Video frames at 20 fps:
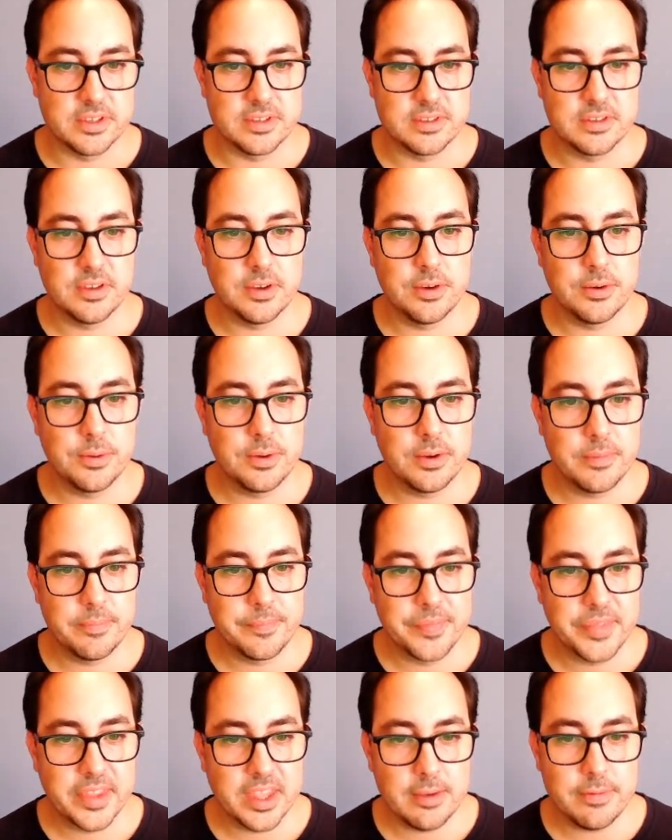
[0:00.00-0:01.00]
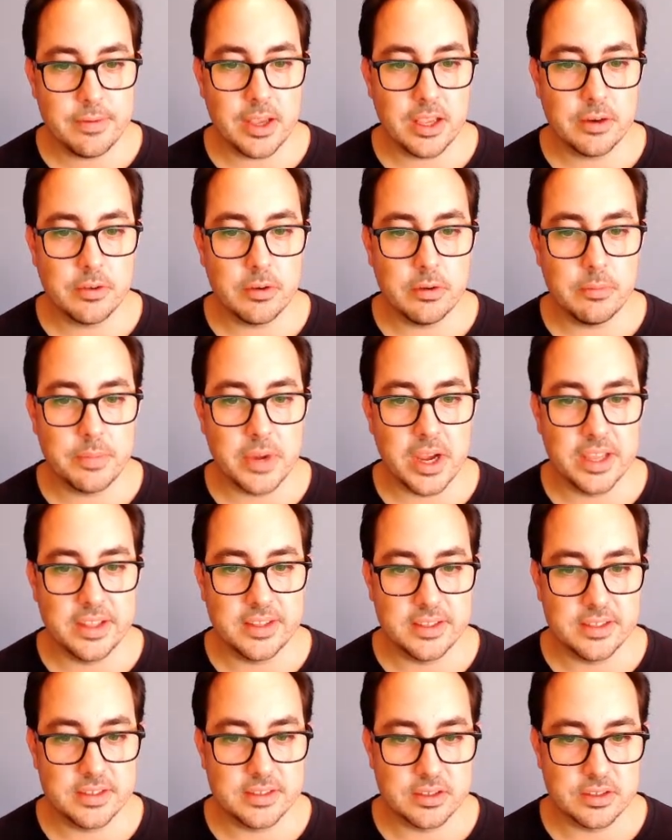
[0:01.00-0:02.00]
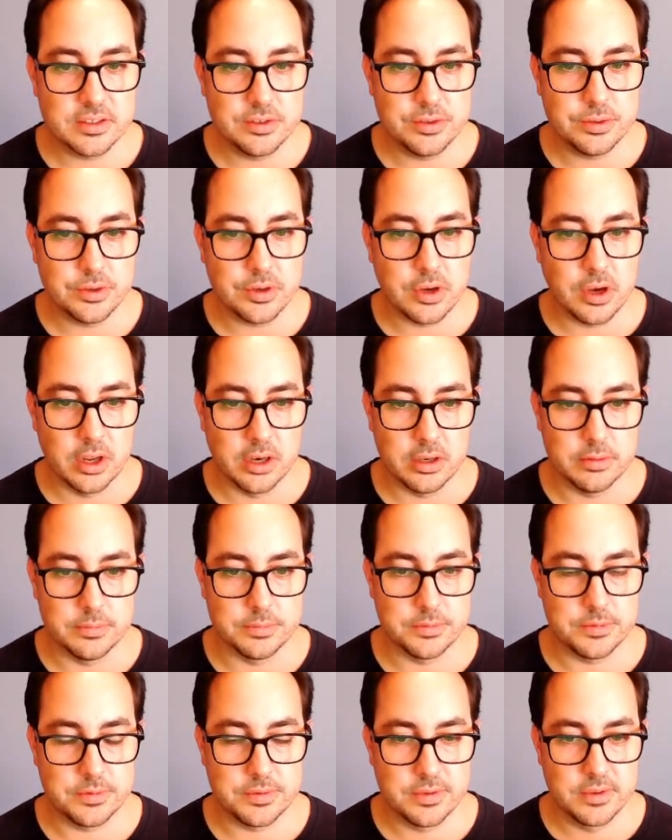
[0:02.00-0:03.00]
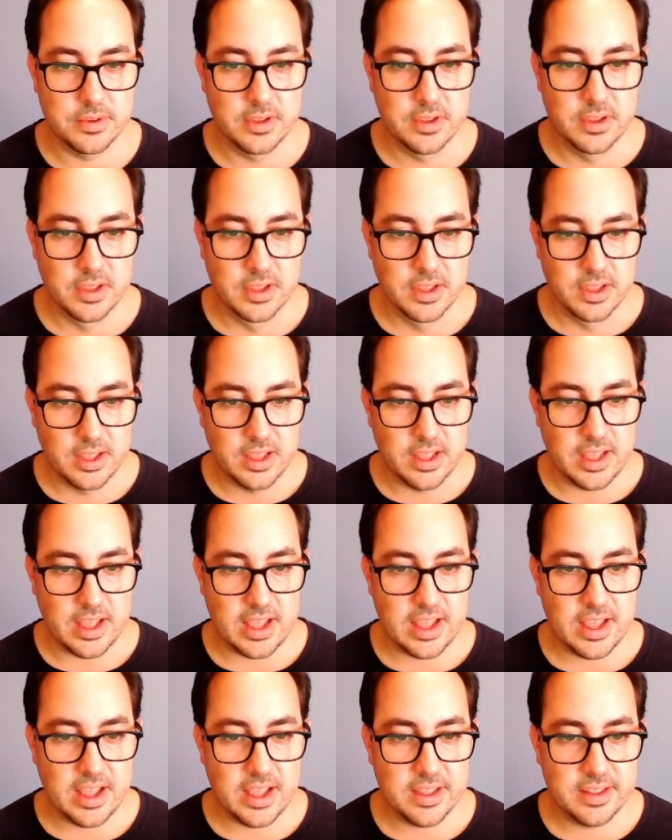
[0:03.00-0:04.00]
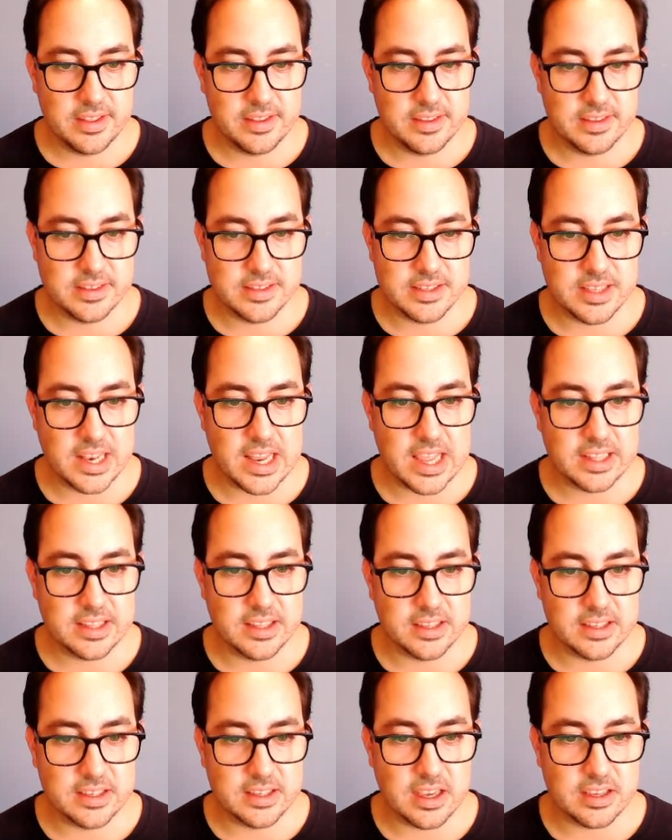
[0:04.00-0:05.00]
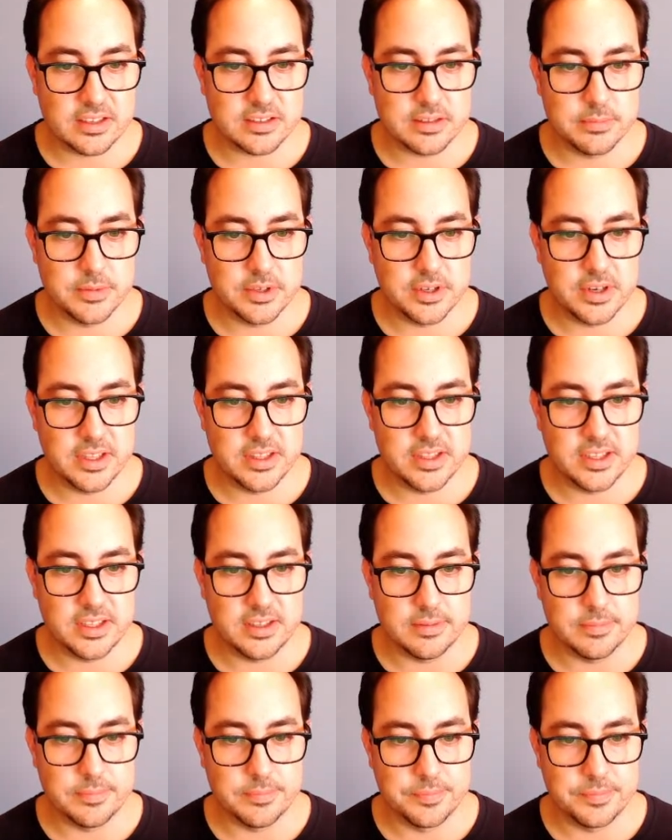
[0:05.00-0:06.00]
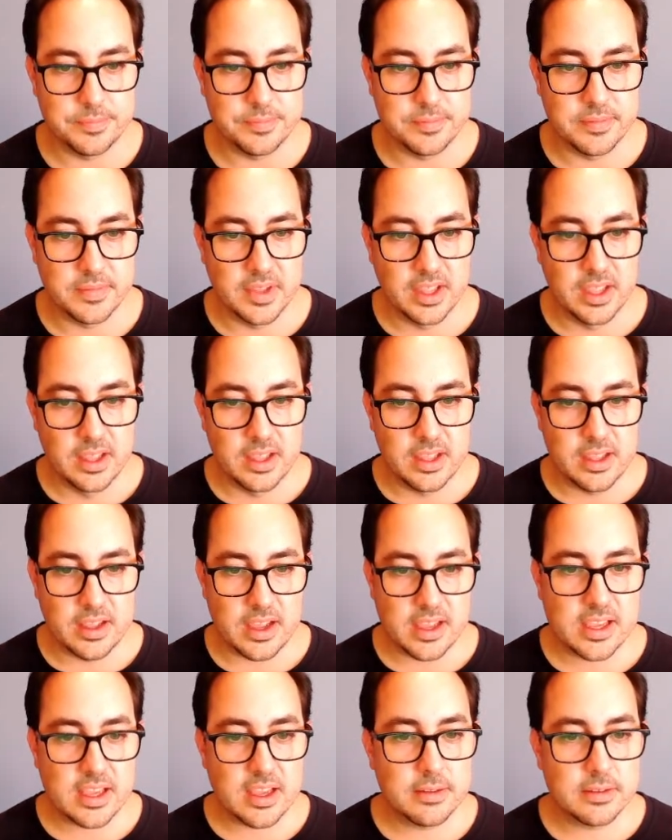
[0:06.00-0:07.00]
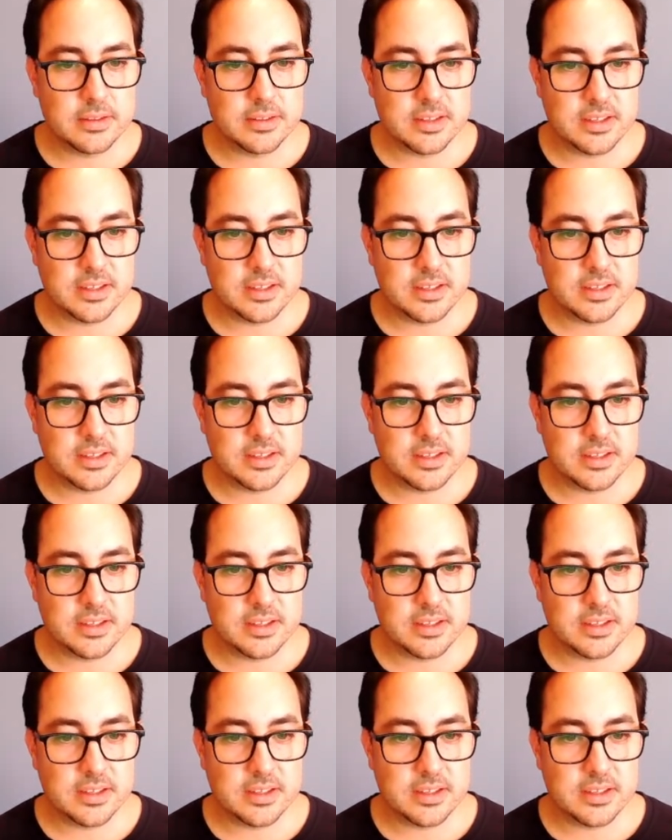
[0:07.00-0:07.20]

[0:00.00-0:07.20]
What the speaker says: So if I group by these two columns and select the customer ID, I can